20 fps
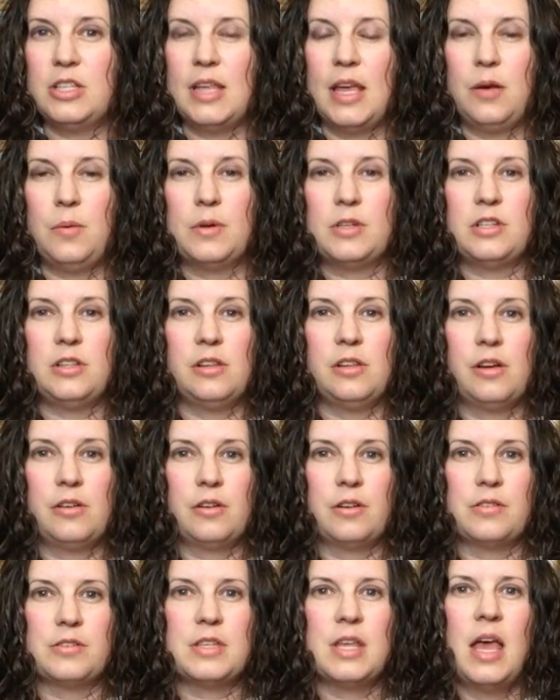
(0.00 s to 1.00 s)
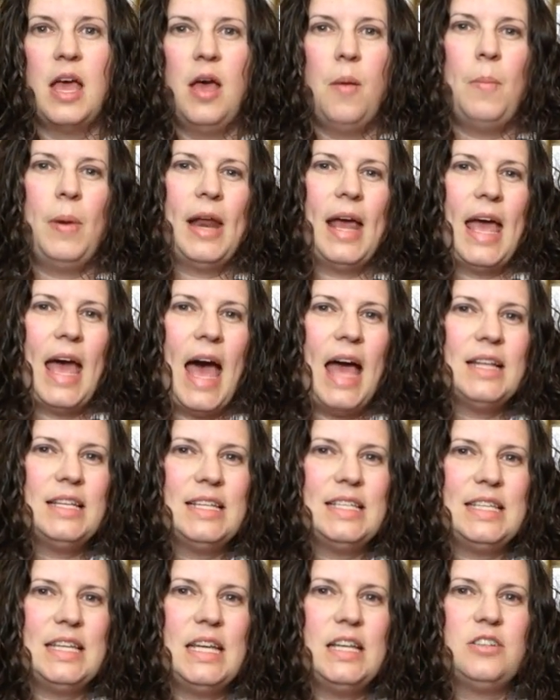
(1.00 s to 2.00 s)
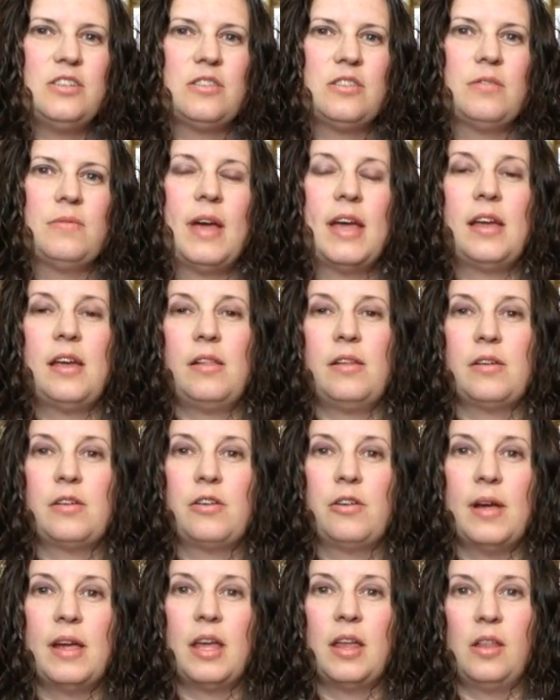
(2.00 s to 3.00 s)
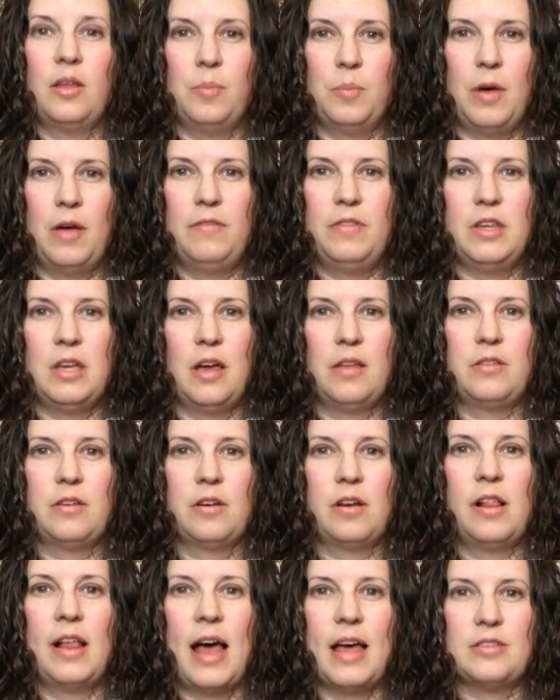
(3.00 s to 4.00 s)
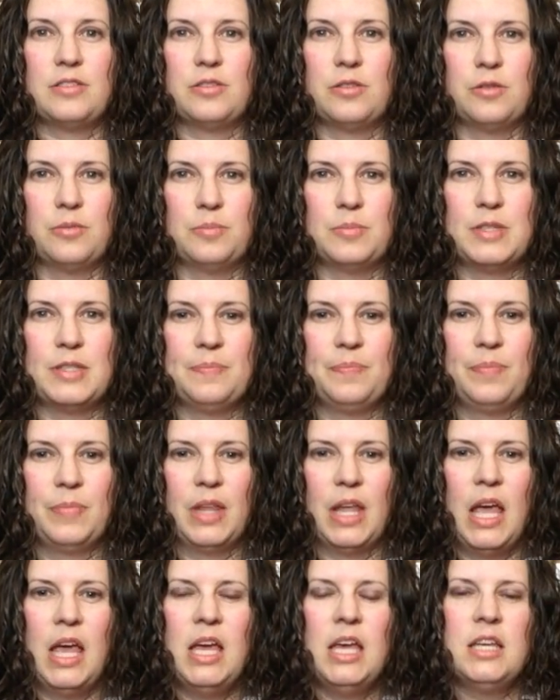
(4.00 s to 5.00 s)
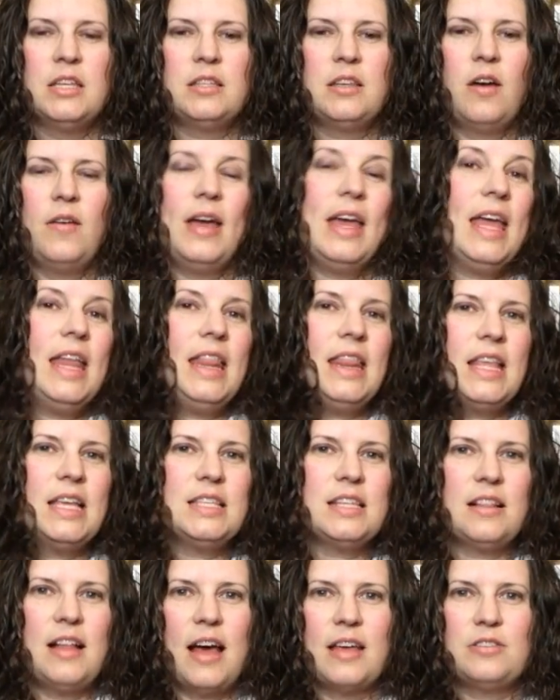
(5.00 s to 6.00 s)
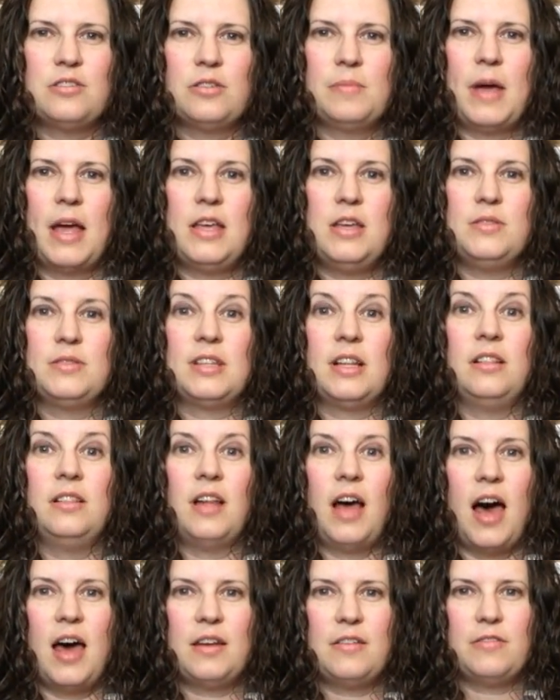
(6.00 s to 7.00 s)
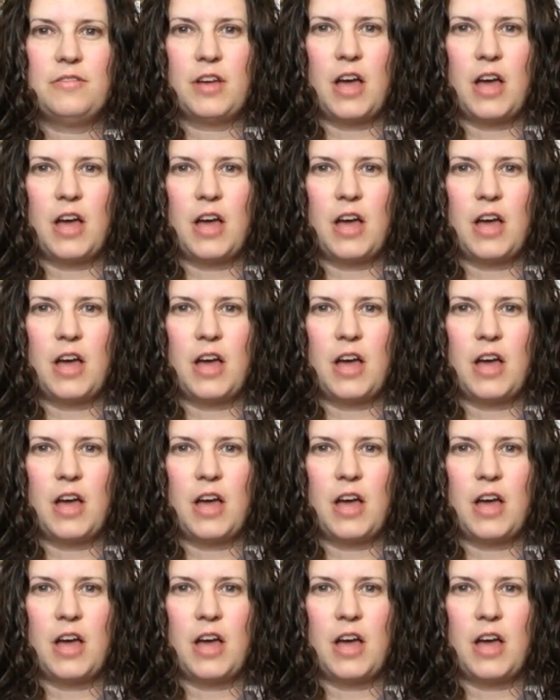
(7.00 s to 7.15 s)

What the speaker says: language learners, but I had to teach the regular curriculum of the other classrooms. So in this classroom I used a lot of